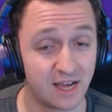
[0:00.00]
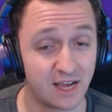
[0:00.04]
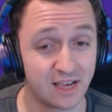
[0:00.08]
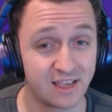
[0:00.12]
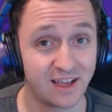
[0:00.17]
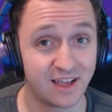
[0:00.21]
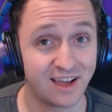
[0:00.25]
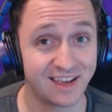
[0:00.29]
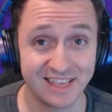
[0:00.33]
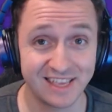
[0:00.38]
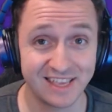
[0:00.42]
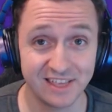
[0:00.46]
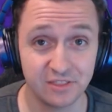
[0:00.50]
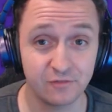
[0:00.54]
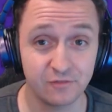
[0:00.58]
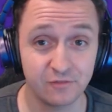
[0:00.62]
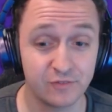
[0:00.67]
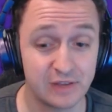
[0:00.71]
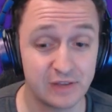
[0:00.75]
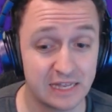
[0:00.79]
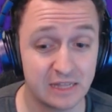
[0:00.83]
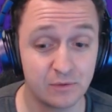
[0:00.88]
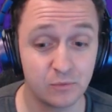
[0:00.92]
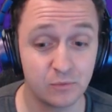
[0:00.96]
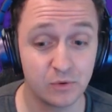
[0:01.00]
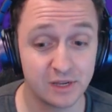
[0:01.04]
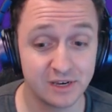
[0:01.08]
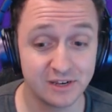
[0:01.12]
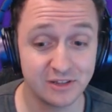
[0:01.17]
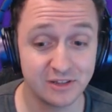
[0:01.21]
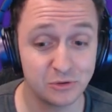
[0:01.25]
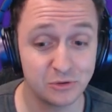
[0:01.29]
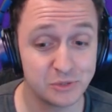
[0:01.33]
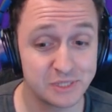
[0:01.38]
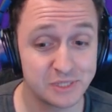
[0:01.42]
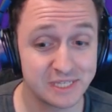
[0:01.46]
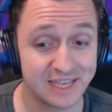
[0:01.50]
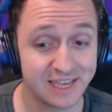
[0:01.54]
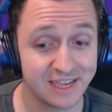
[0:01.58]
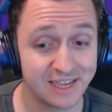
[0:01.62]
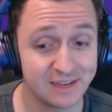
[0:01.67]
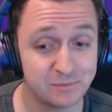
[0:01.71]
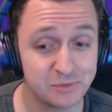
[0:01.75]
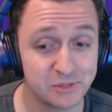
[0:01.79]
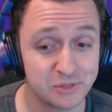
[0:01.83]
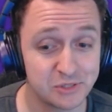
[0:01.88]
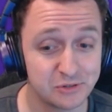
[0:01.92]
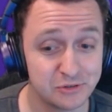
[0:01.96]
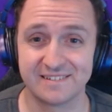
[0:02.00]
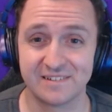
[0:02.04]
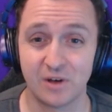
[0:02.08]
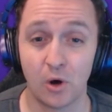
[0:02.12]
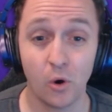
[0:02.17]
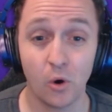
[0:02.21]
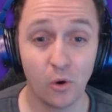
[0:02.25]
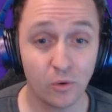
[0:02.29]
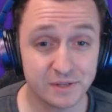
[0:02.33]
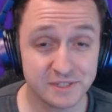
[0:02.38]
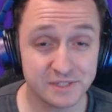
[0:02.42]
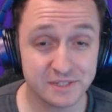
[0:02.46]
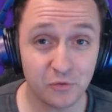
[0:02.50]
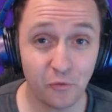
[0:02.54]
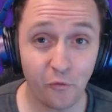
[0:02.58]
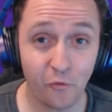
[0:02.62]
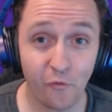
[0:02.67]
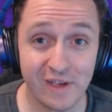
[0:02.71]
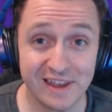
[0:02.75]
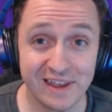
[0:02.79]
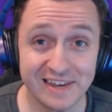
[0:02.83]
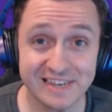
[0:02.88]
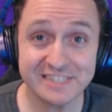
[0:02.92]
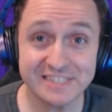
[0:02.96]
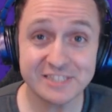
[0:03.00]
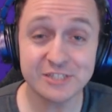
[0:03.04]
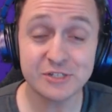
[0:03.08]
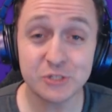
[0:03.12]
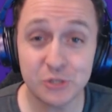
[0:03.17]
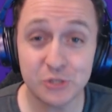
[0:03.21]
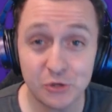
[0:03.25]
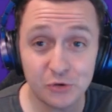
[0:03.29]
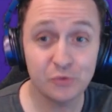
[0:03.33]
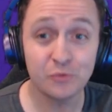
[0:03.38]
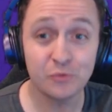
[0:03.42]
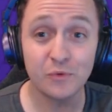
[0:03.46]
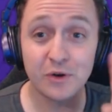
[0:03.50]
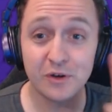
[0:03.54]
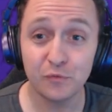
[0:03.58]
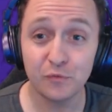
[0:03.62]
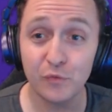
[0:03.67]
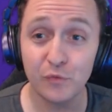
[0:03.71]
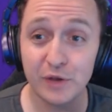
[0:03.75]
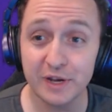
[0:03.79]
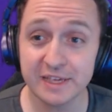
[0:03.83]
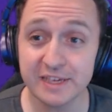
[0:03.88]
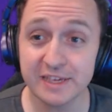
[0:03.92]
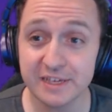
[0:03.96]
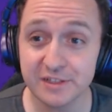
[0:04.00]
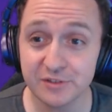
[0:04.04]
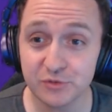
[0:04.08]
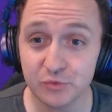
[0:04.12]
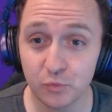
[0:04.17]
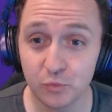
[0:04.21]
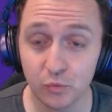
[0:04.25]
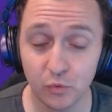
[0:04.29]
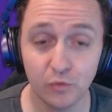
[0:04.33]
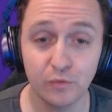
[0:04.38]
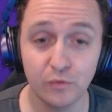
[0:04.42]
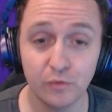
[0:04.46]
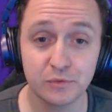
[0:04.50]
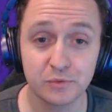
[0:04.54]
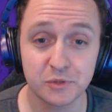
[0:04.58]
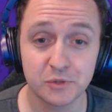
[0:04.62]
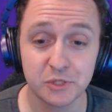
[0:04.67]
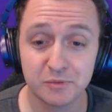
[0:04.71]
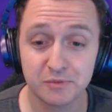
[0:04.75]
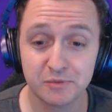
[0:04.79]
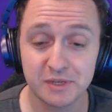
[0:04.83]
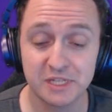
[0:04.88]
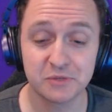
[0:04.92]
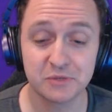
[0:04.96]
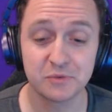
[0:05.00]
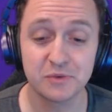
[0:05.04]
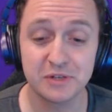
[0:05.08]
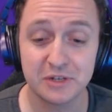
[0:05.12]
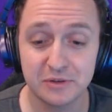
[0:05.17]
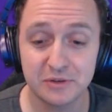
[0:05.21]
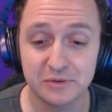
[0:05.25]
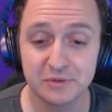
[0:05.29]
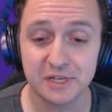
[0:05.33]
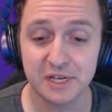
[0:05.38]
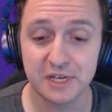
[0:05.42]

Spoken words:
I get the feeling we're going to lose a game soon. Oh, it's a win. It's a 2-1 win against Wolves, which means we lose